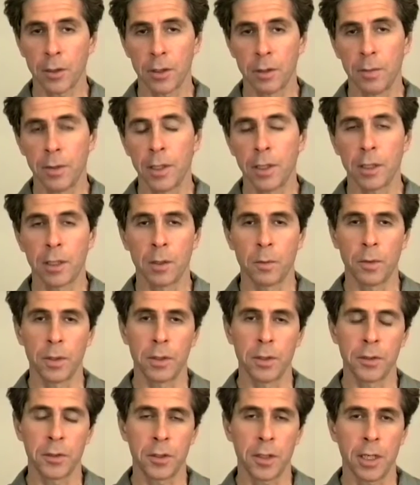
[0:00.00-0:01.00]
being in the
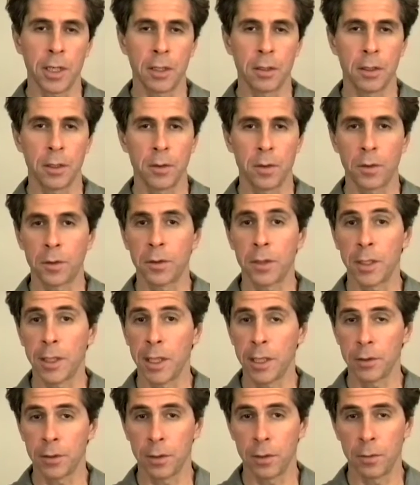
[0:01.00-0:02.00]
witness state, in order to
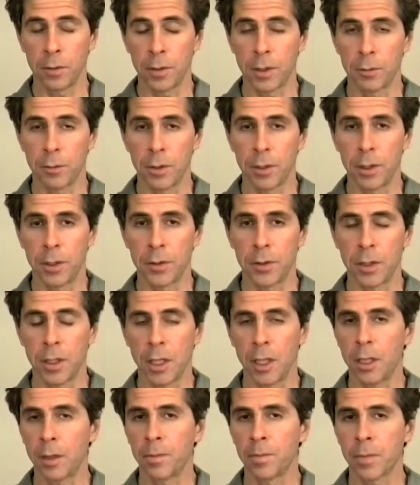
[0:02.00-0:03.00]
get to the witness
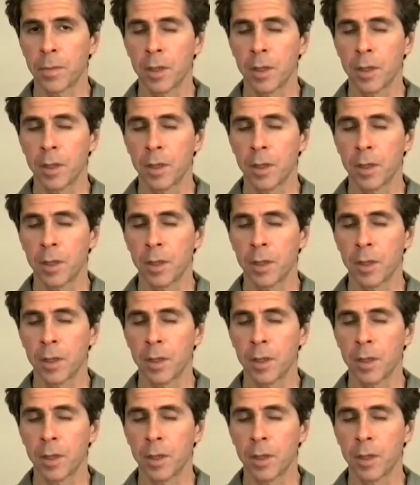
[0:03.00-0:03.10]
state,